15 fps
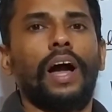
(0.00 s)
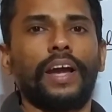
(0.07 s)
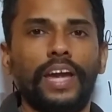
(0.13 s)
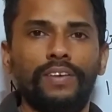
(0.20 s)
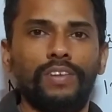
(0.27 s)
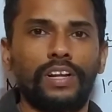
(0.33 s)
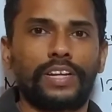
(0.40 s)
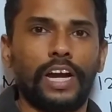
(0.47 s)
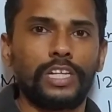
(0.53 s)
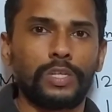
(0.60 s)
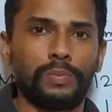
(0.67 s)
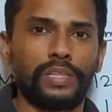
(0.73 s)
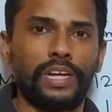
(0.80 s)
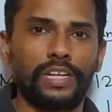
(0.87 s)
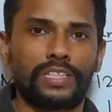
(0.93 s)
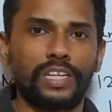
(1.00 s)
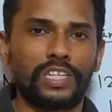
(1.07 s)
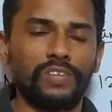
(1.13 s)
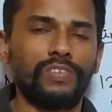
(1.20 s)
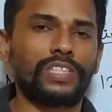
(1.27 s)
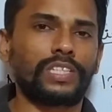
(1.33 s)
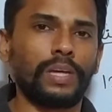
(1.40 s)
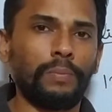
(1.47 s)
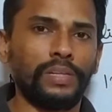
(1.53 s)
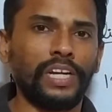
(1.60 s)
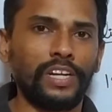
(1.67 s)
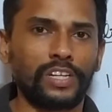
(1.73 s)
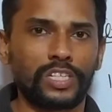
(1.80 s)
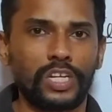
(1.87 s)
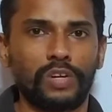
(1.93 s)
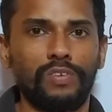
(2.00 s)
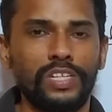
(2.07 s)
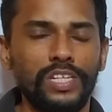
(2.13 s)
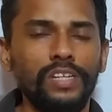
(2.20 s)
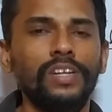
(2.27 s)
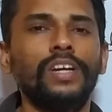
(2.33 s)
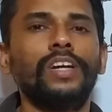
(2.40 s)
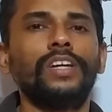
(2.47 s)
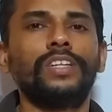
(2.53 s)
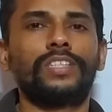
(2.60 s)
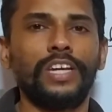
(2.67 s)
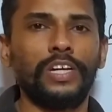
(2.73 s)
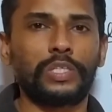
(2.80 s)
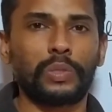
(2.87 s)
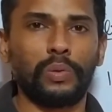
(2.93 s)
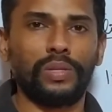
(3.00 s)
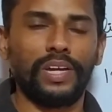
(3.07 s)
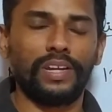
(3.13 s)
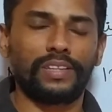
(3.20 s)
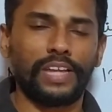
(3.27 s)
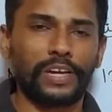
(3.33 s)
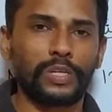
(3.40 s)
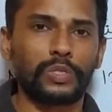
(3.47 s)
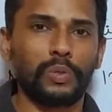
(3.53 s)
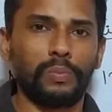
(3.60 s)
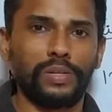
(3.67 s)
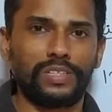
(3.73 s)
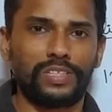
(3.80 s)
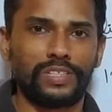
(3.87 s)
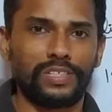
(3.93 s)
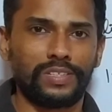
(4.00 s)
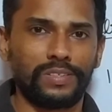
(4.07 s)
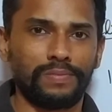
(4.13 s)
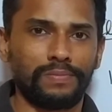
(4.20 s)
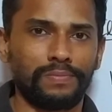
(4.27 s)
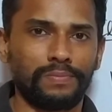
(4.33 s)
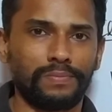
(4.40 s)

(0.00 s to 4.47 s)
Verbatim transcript: Again, we'll catch up in the next session with some other interesting question. See you soon there. Thank you so much.